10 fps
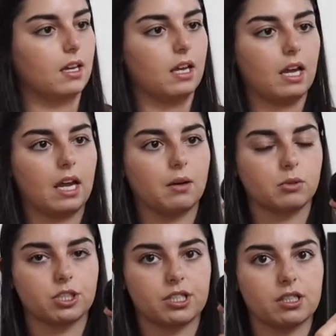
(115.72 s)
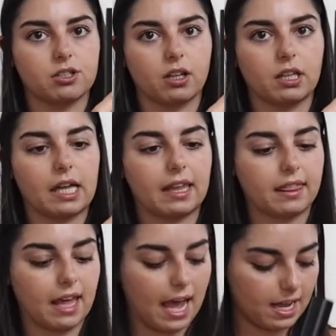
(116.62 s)
and we'll just install it like
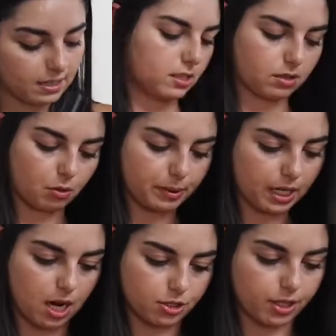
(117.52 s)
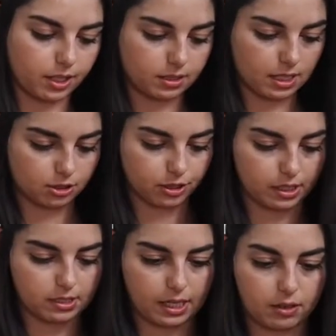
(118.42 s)
that. Oh my gosh, I think it's actually
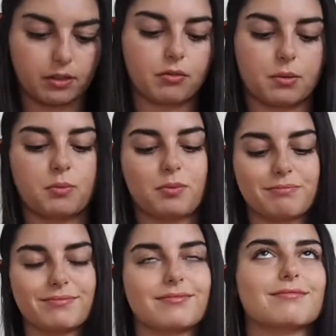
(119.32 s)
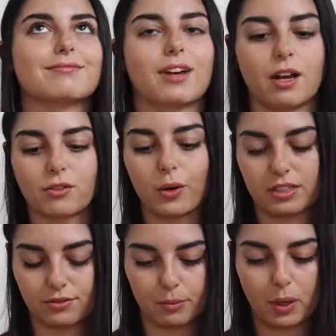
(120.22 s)
discounted from, of course,
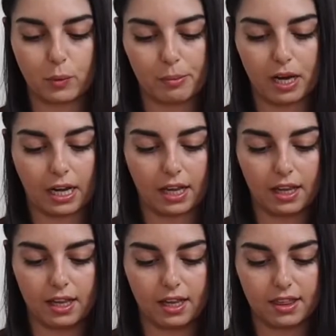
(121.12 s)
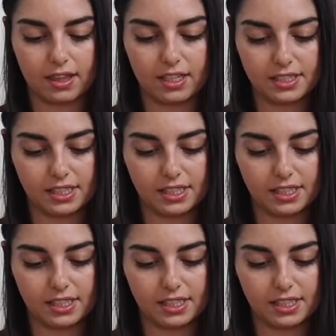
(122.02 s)
from when we bought it. This